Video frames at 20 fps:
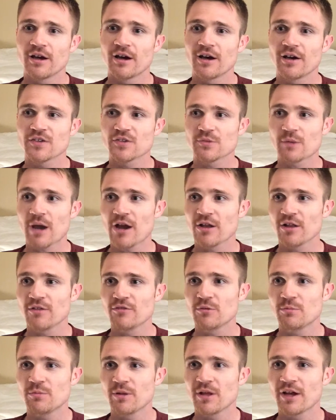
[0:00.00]
some high
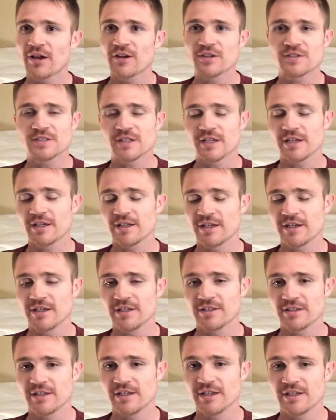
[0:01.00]
level players,
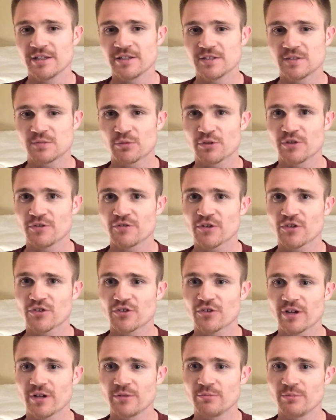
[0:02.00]
it is pretty
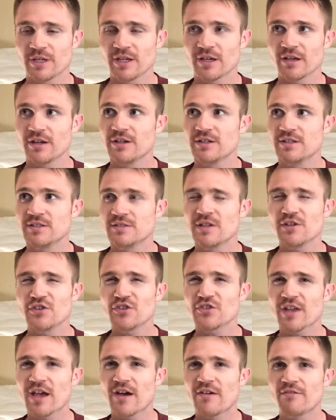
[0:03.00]
frustrating because they
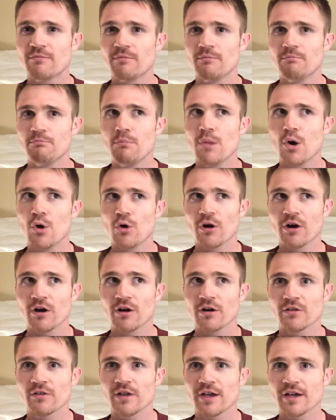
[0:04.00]
just have more.
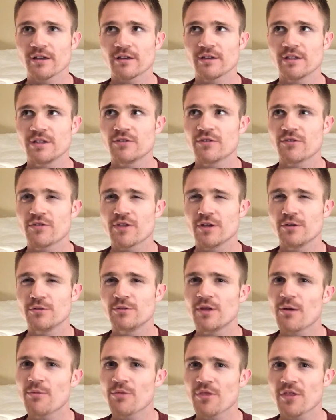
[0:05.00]
Like, even if they do
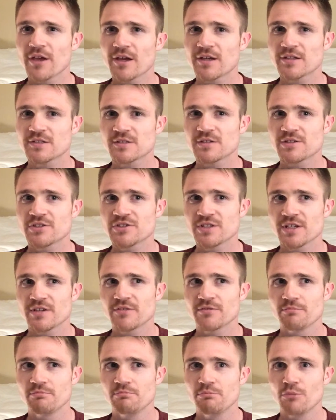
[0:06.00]
dumb things, they just have
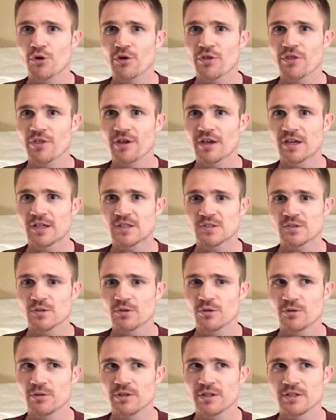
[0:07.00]
more things,
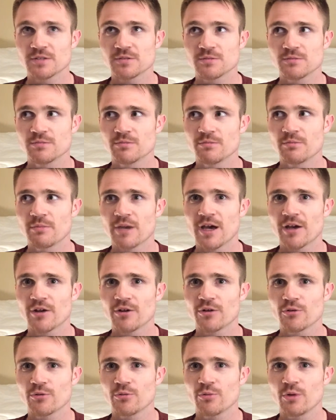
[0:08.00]
so it doesn't
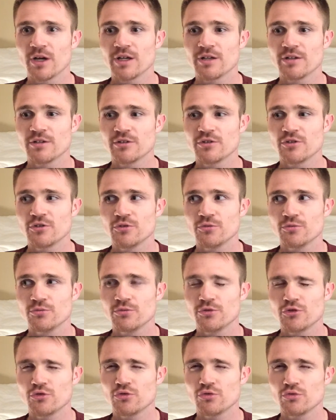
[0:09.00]
matter what you
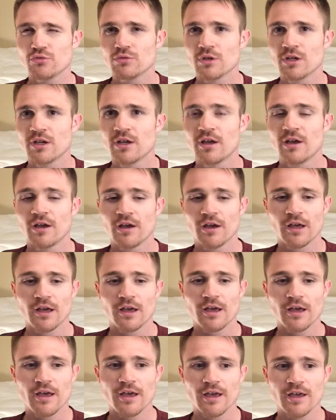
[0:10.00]
do.
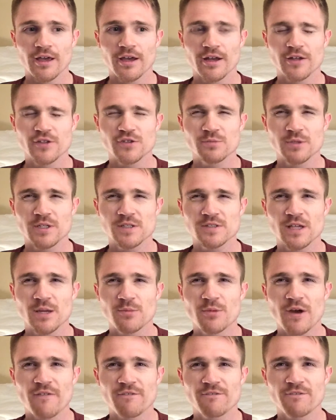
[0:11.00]
And it just makes the game
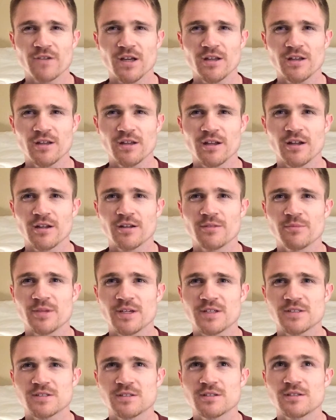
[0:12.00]
not fun, and it
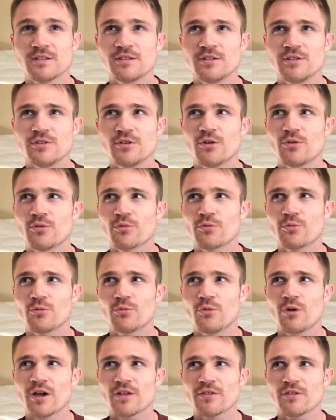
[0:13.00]
makes it, you don't
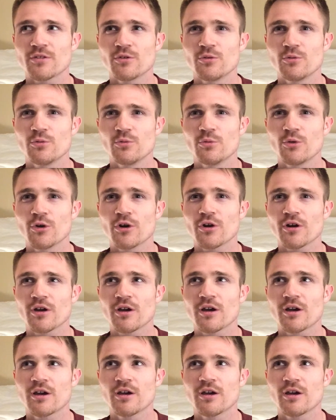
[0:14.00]
want to work